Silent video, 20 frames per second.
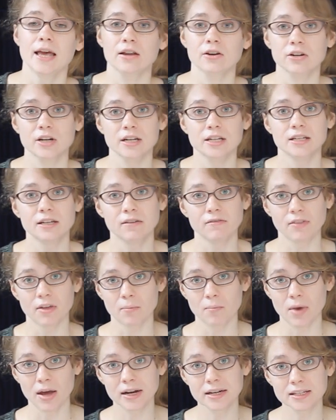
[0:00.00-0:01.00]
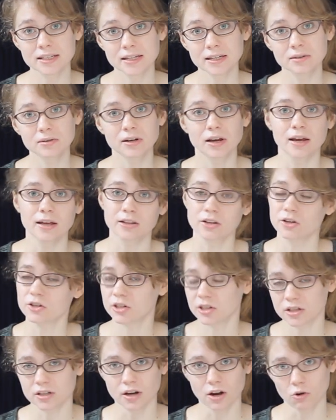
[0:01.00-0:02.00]
and you need to give them medicine and they're
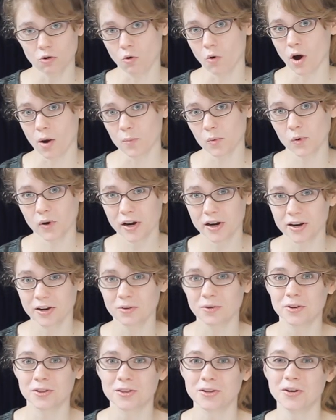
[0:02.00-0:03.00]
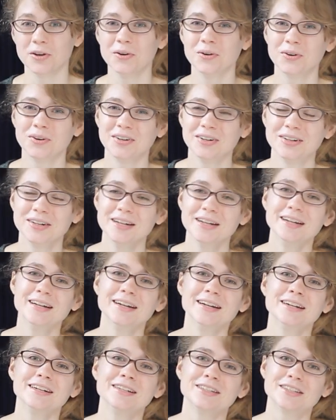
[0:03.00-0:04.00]
just not cooperating with you.
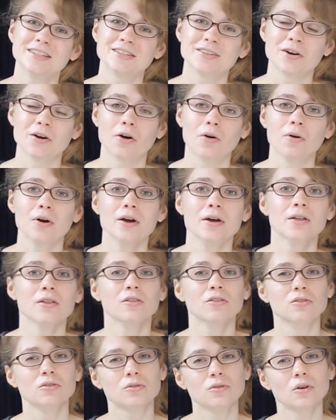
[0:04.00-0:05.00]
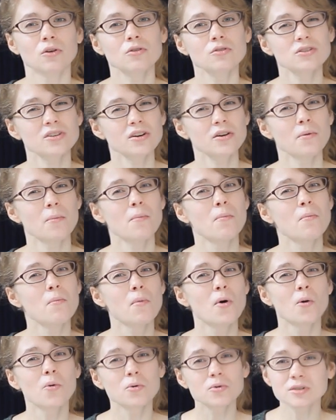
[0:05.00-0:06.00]
So those are
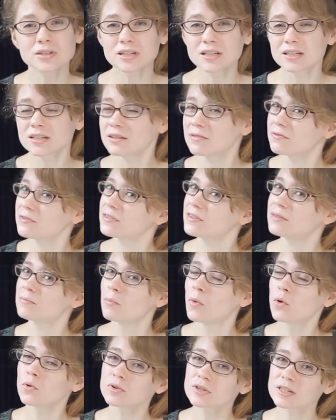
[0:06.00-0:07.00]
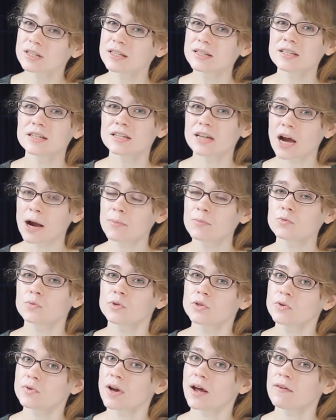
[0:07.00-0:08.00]
mostly the times
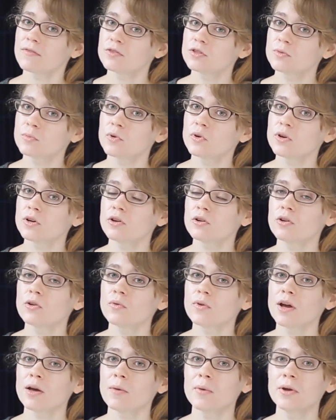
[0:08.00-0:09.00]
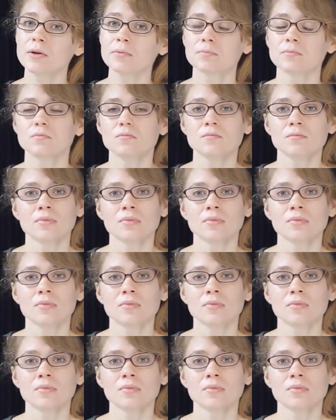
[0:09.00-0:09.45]
when you would have to burrito your rabbit.